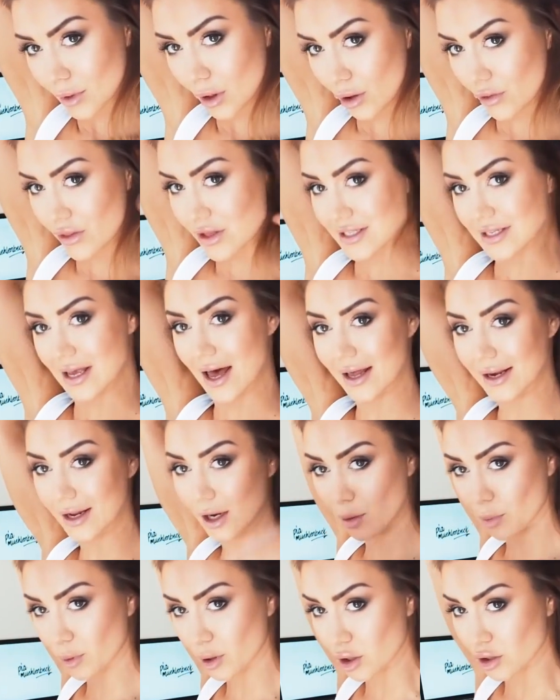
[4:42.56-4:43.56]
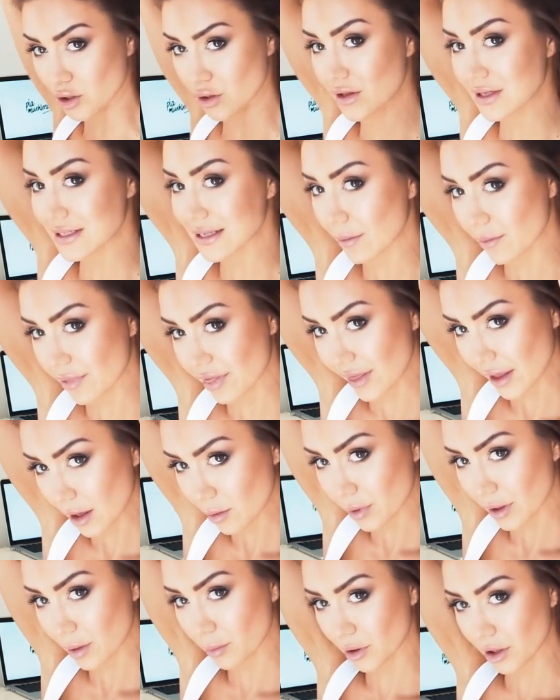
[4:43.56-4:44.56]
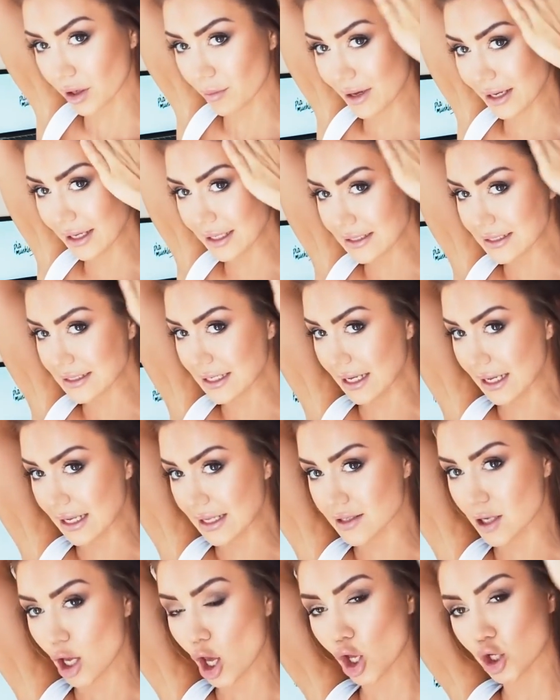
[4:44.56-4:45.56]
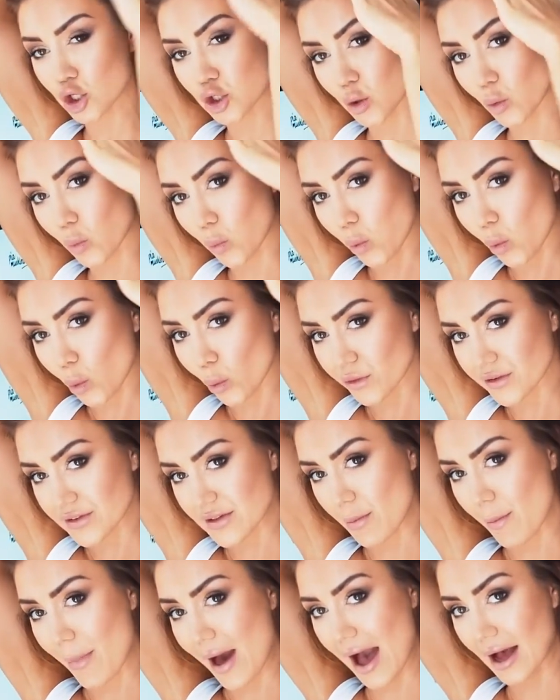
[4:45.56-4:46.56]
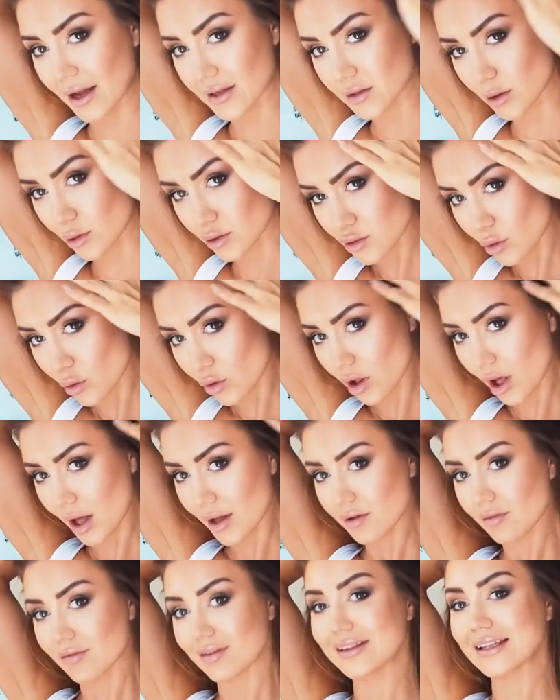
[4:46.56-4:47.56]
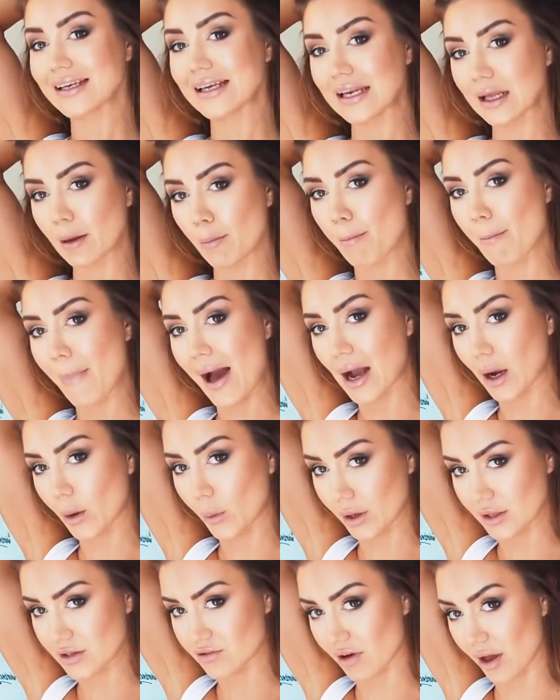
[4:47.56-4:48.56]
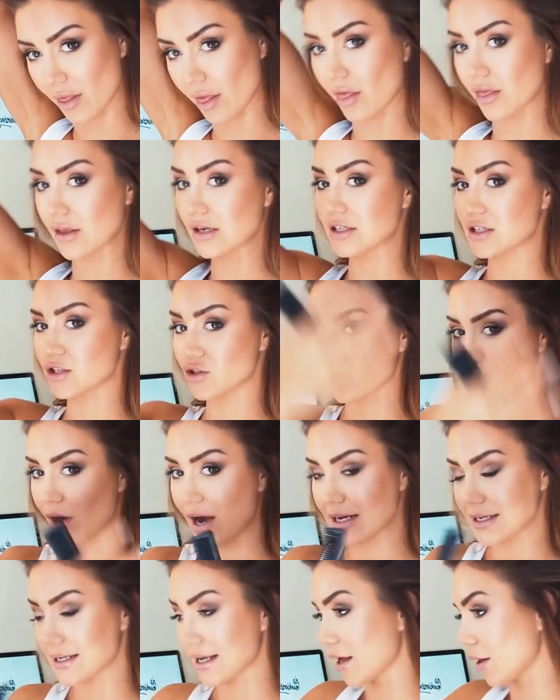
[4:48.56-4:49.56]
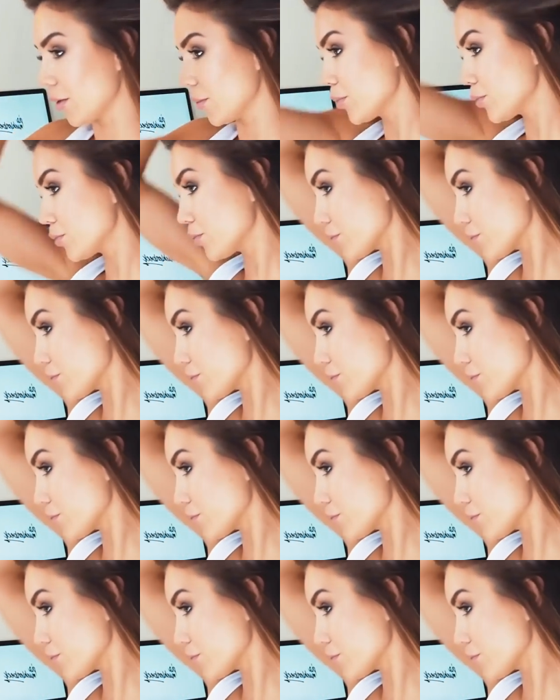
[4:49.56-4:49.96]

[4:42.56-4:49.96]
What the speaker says: On the side here, I'm gonna do the same thing, but I'm gonna make it tease towards the back. So it's all kind of leaning backwards rather than straight down.